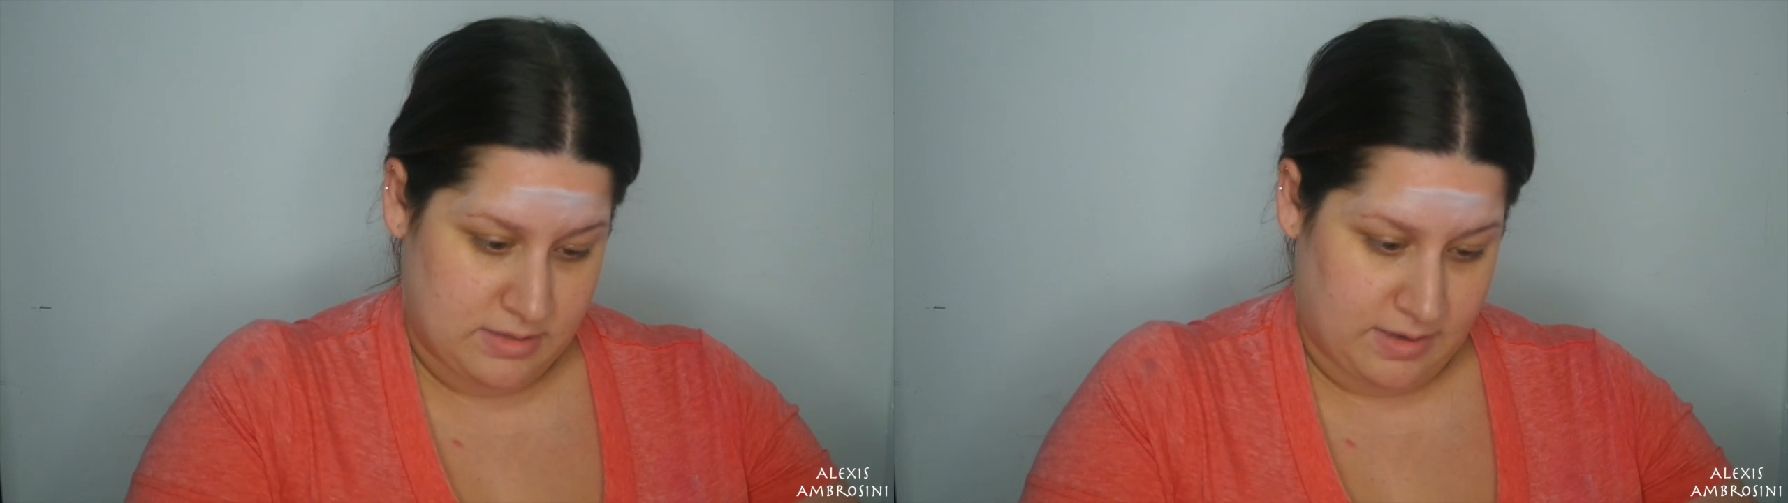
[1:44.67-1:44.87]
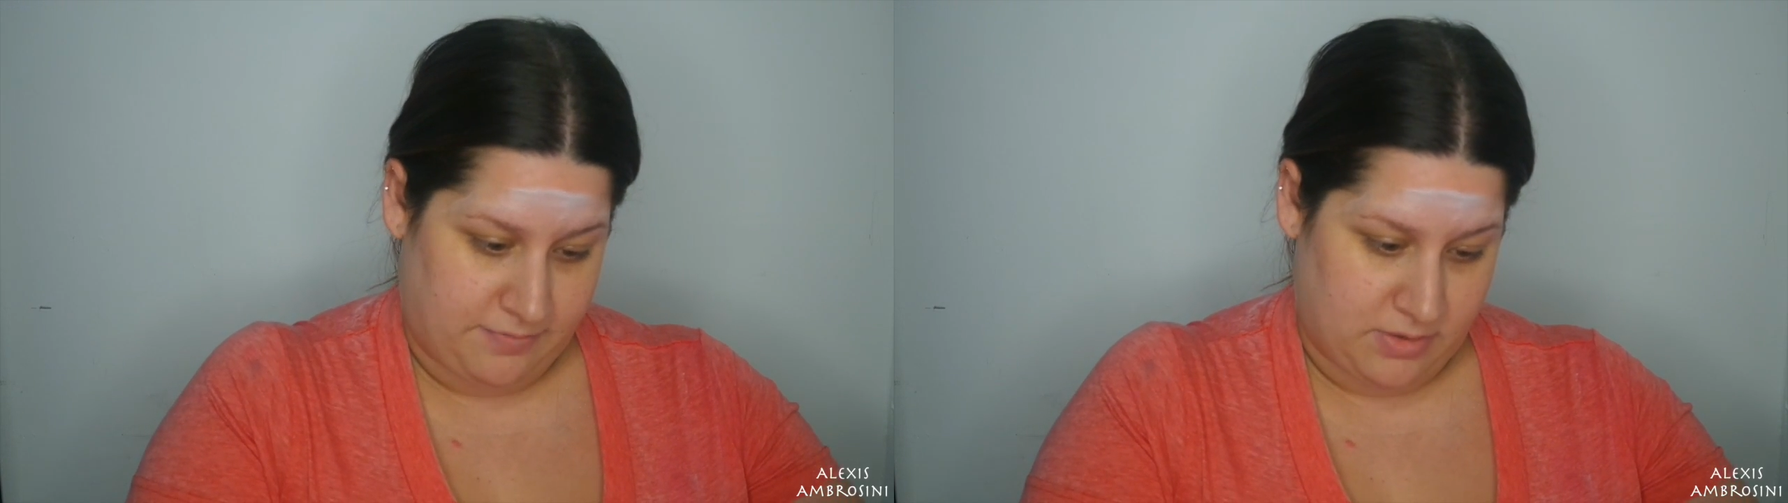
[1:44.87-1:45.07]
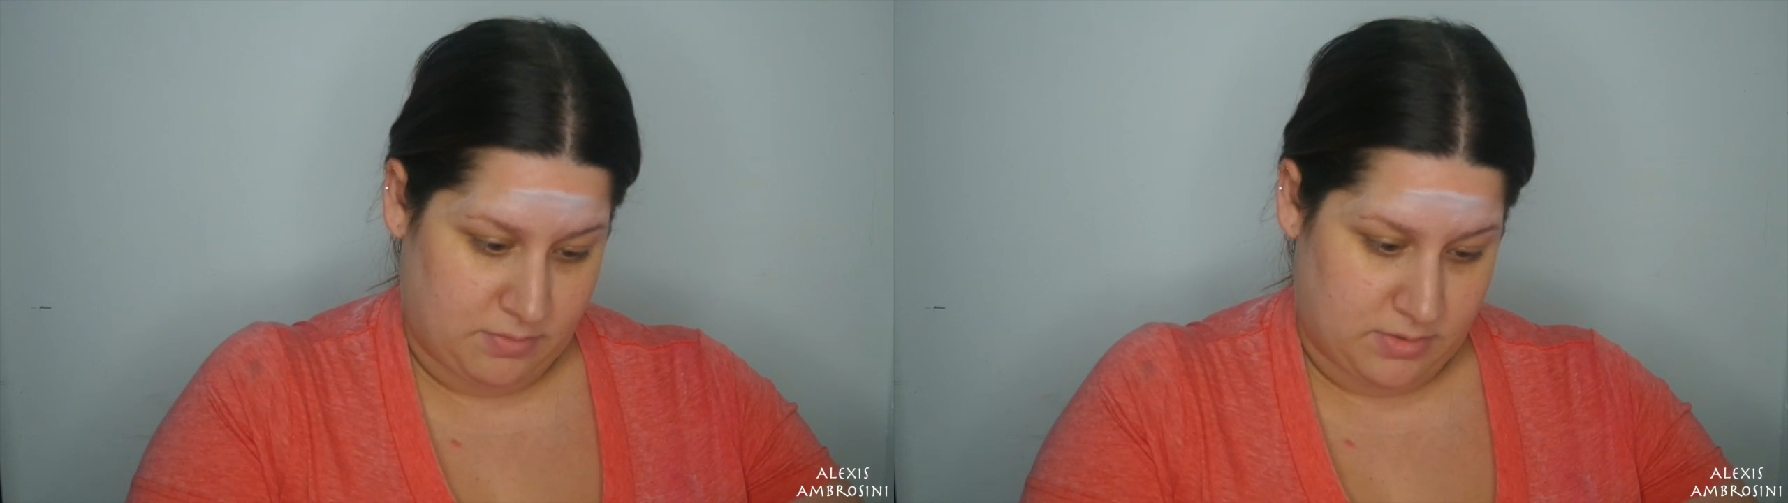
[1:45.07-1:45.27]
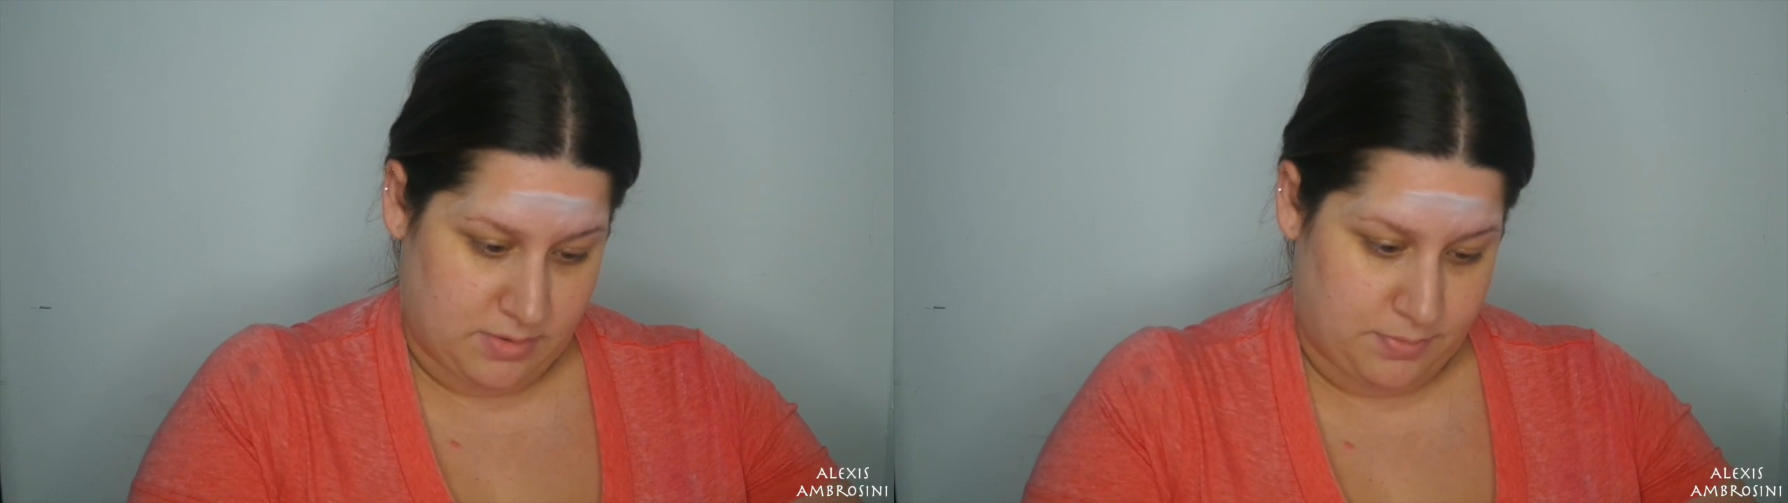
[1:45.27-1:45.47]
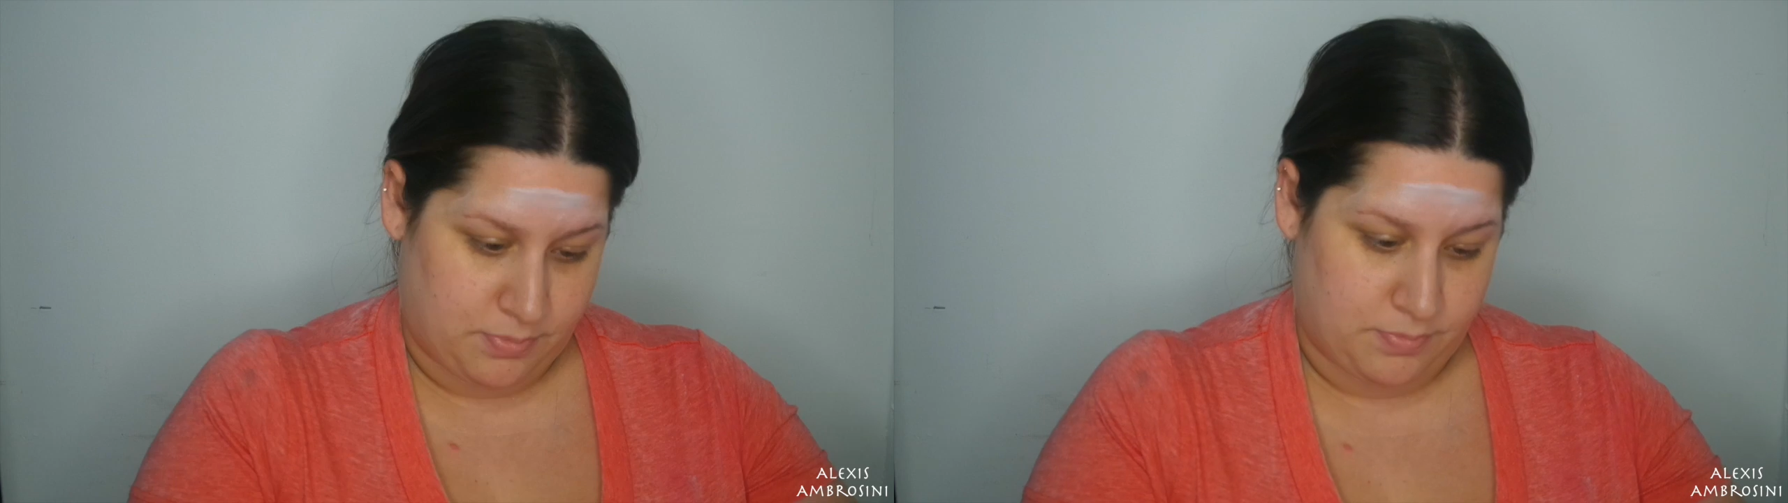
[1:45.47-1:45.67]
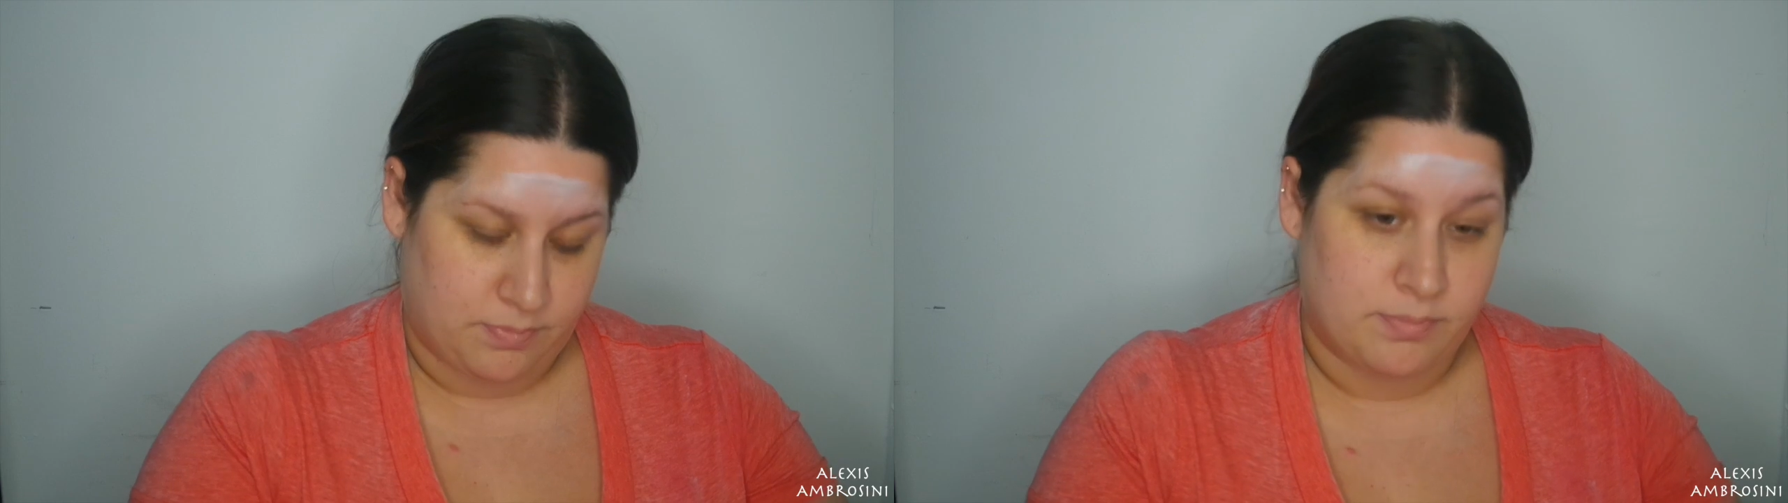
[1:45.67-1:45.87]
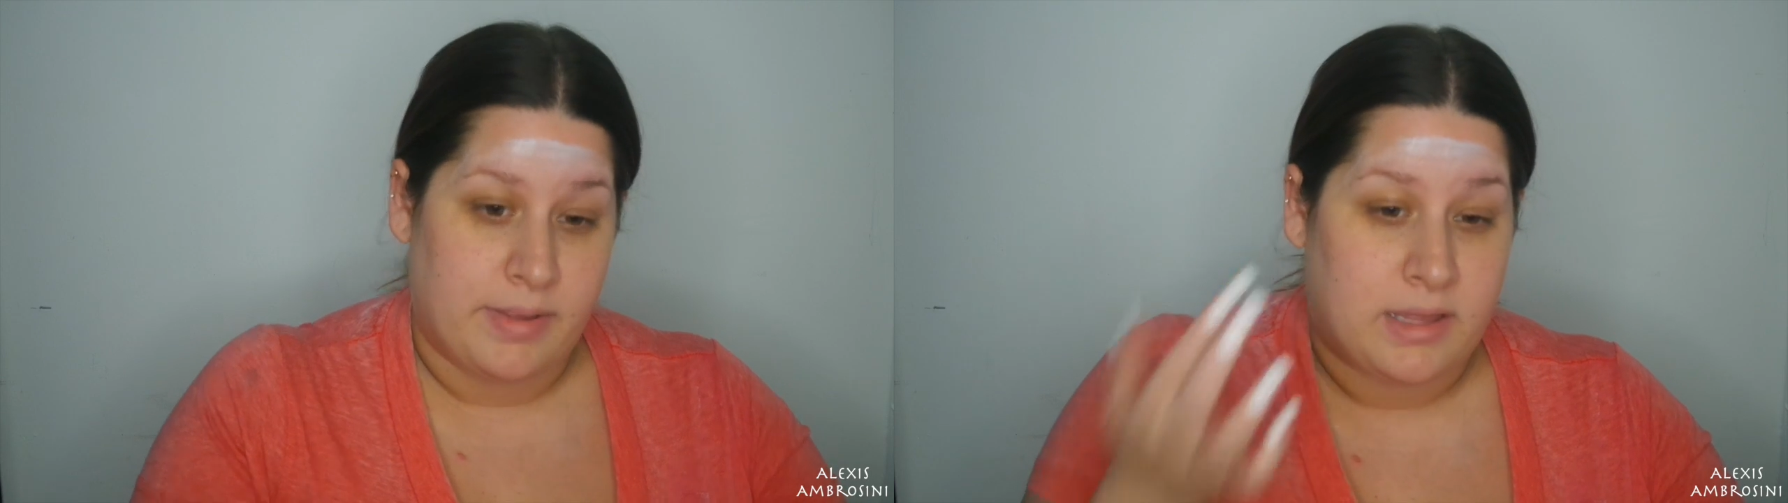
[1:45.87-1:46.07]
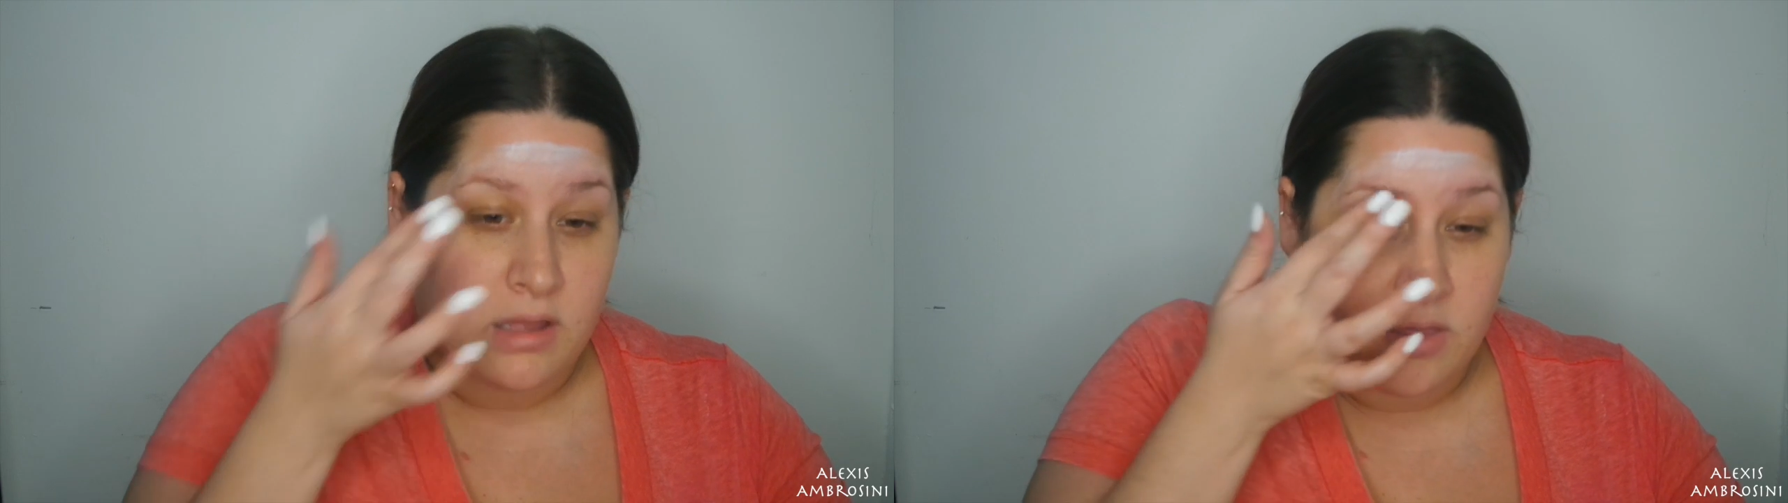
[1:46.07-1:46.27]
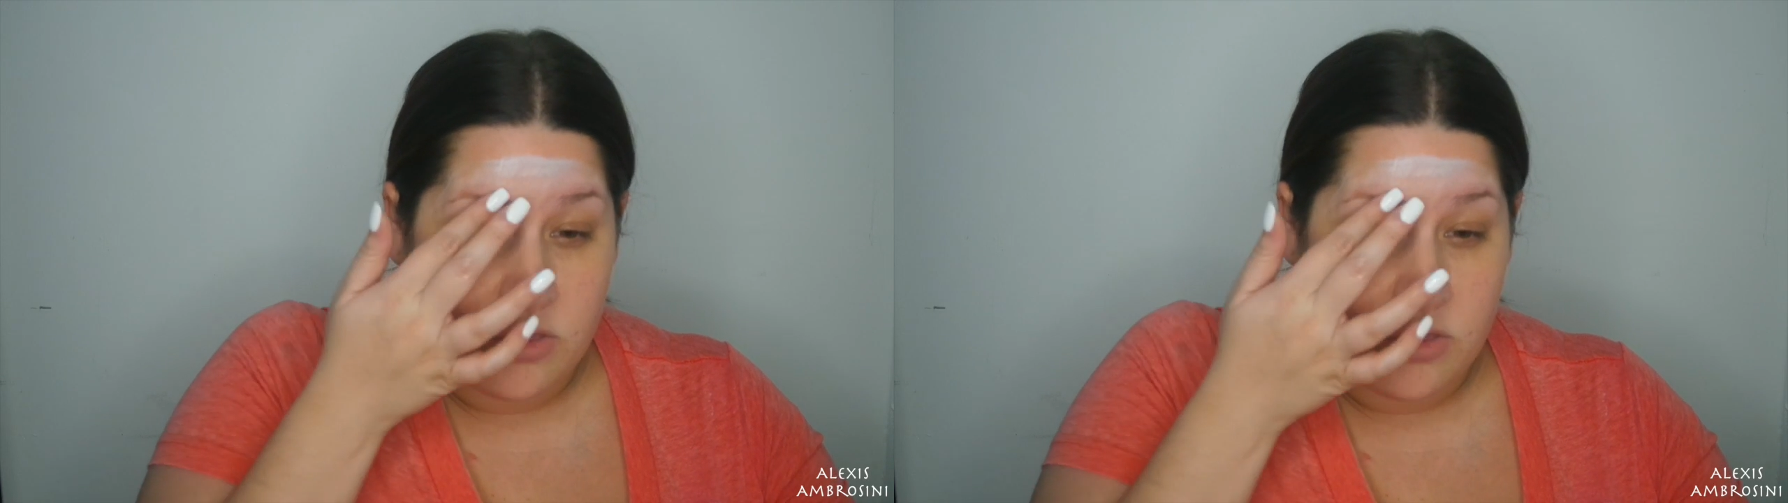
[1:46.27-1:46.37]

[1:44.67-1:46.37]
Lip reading: definitely want to make